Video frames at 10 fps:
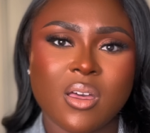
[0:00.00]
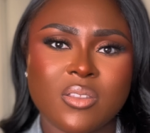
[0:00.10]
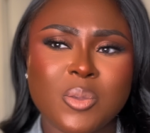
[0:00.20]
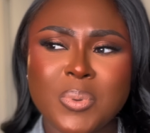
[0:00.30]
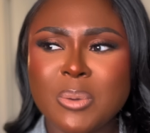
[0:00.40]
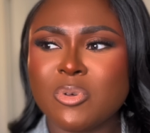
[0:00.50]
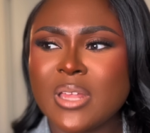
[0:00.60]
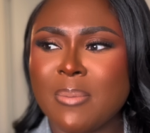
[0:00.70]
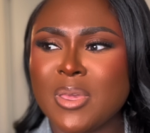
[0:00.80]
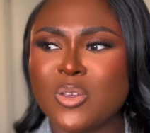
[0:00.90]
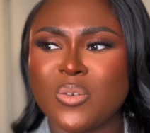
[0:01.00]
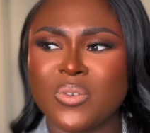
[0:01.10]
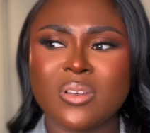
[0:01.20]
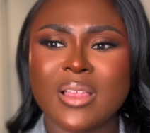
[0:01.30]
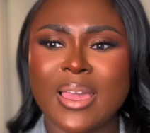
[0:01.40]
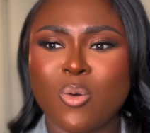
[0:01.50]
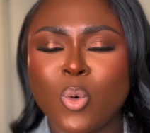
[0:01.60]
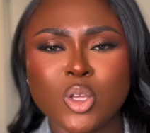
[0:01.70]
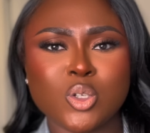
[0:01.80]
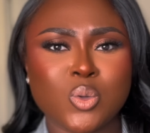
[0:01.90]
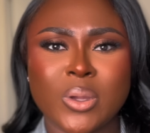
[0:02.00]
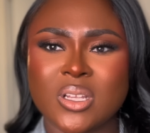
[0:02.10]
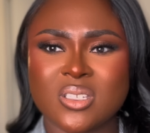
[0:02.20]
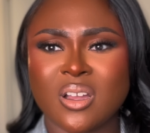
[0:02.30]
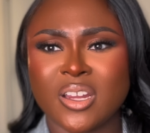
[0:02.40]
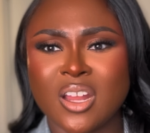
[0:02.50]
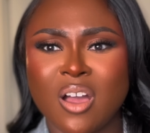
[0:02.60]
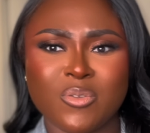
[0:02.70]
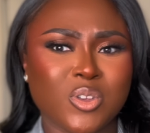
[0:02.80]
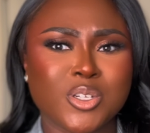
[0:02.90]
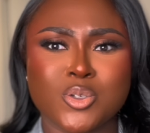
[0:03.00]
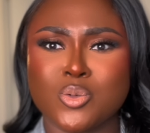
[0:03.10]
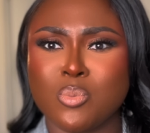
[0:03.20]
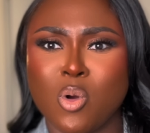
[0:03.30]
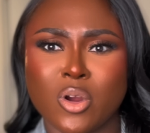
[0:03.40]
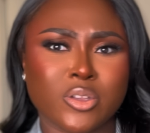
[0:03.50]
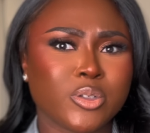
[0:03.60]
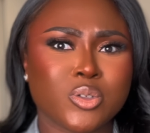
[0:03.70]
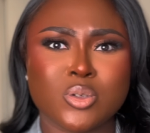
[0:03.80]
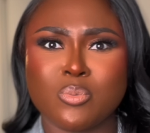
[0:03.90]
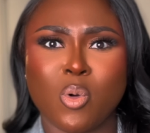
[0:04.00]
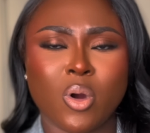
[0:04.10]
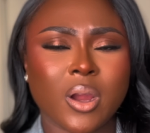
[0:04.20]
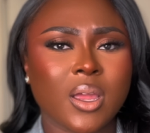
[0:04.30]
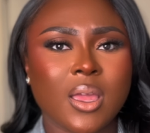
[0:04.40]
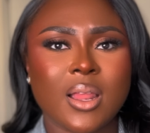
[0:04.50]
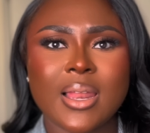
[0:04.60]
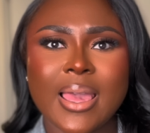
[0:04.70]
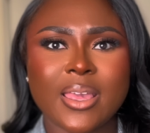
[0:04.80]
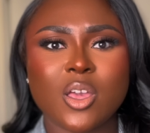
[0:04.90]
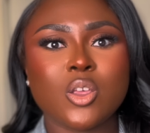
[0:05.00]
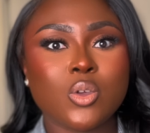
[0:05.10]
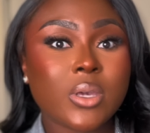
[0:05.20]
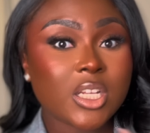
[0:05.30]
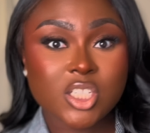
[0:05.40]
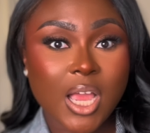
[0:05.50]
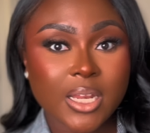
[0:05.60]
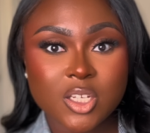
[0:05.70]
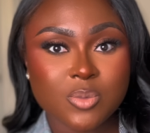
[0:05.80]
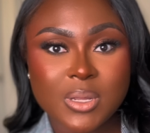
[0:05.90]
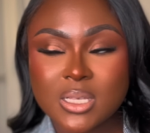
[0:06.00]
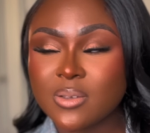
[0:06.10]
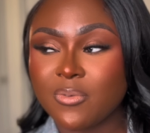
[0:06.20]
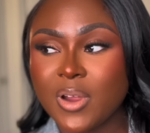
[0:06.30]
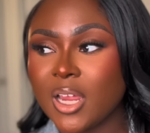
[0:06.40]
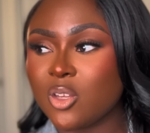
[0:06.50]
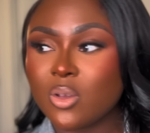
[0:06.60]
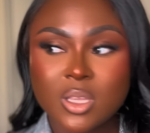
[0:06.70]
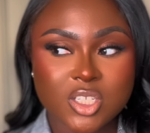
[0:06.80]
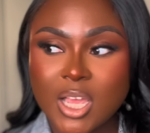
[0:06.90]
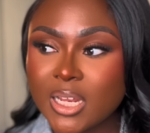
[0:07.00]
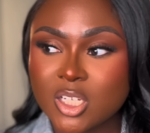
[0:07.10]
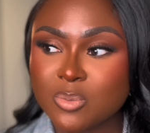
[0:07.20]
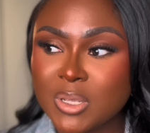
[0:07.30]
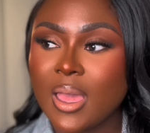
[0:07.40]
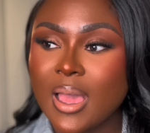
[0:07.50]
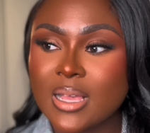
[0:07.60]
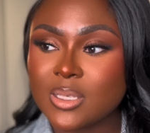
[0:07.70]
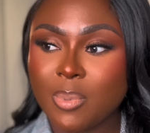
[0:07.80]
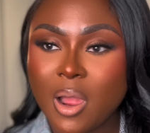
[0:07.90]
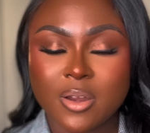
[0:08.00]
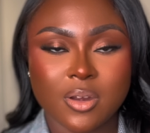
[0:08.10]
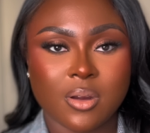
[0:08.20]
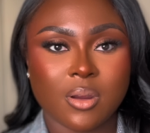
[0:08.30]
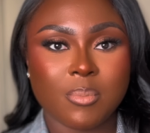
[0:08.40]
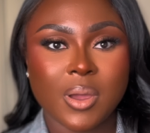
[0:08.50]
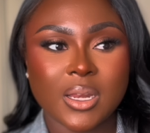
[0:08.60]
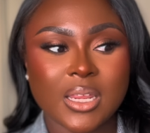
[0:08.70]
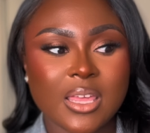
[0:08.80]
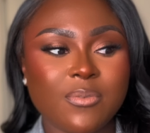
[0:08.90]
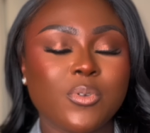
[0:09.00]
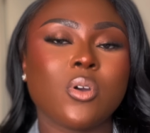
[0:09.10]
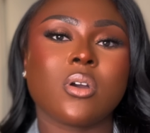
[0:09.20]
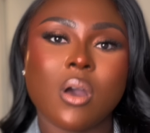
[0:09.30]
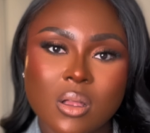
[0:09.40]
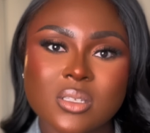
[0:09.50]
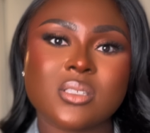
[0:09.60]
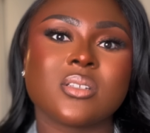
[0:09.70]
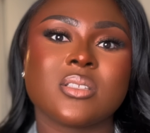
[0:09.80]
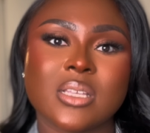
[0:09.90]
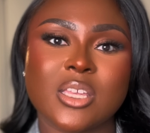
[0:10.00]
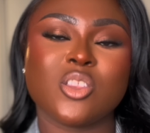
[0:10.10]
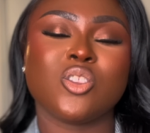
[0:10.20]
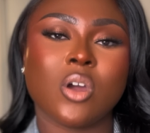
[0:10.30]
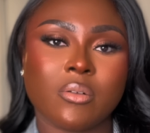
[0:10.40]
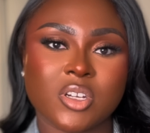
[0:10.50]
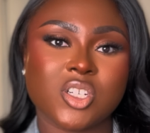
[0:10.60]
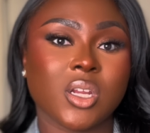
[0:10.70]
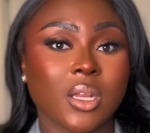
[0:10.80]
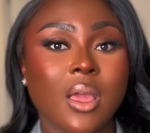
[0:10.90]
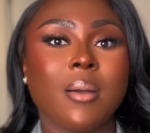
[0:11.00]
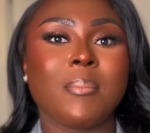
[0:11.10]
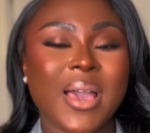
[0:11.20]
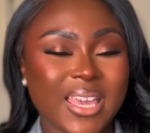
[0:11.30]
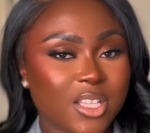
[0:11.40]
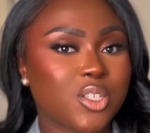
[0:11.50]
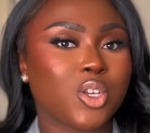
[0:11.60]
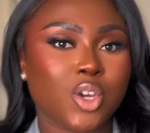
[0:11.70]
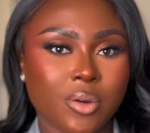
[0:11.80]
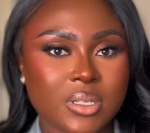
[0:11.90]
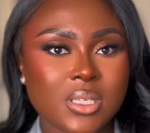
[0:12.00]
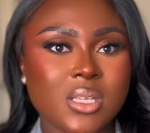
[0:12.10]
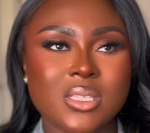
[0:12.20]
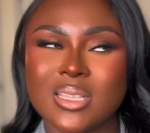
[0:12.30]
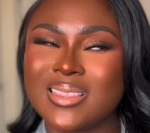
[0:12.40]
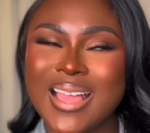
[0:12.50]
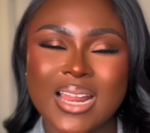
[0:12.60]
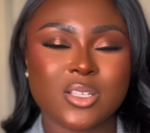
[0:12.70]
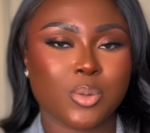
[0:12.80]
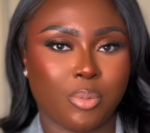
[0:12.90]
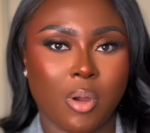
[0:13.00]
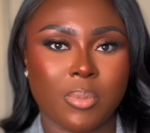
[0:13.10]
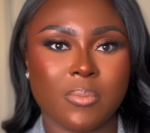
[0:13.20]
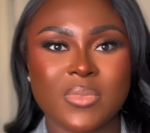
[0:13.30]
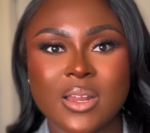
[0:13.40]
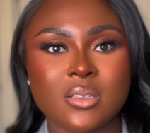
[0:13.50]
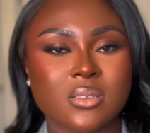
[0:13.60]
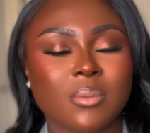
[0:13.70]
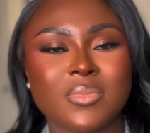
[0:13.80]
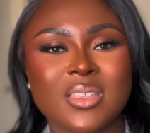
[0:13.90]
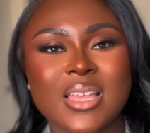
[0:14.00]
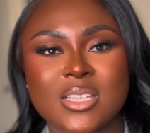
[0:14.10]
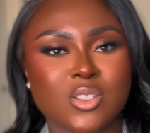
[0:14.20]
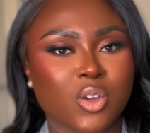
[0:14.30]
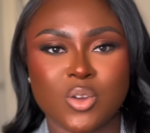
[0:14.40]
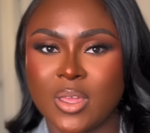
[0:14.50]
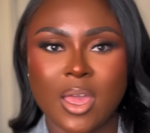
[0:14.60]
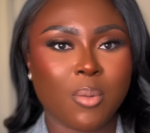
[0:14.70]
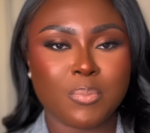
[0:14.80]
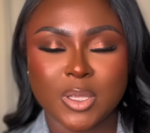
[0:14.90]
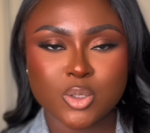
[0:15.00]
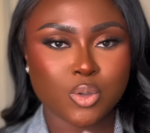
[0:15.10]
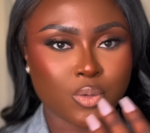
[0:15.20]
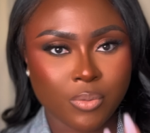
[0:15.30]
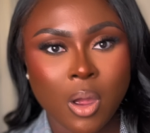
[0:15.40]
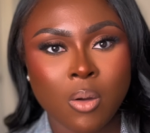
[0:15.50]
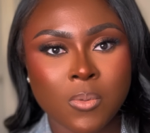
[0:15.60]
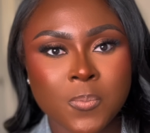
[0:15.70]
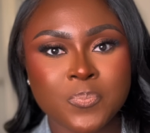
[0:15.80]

The people that make you feel like what you're doing is not enough, you need to do more, you need to do more. Like, you can challenge me as a friend, you can challenge me as a partner, but if you're constantly nourishing my insecurities, then that is a problem. That is something that's not going to help me to grow.